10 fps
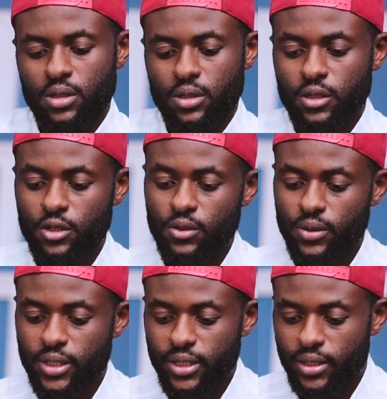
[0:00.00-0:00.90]

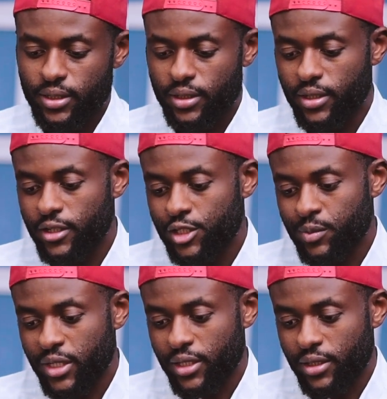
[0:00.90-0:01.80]
Okay, here is
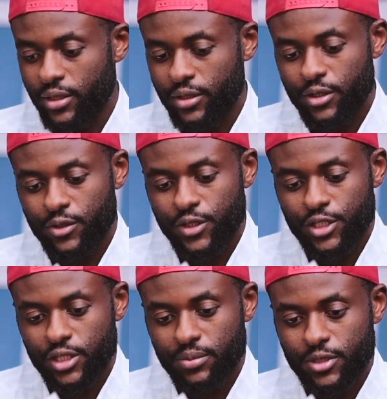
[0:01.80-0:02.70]
my
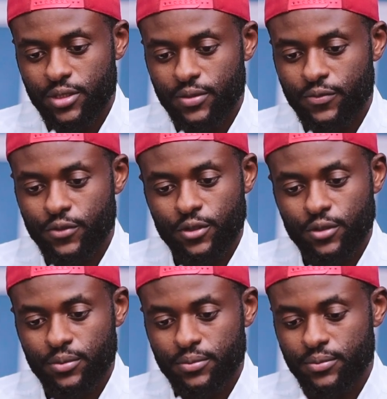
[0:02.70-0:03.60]
receipt
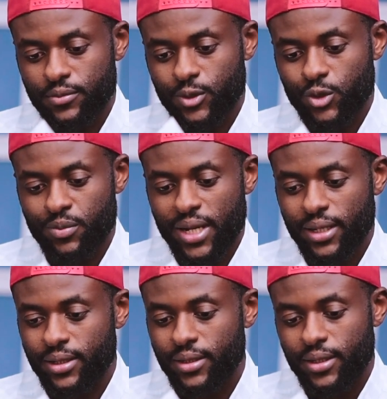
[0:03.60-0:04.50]
from
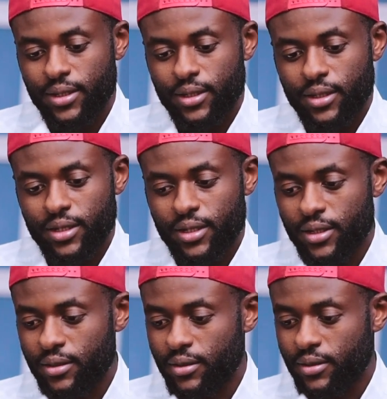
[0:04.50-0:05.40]
Goodmark.
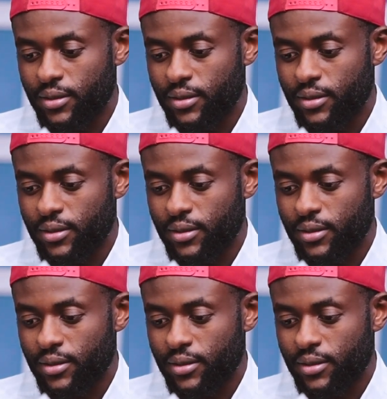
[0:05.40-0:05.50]
Yeah.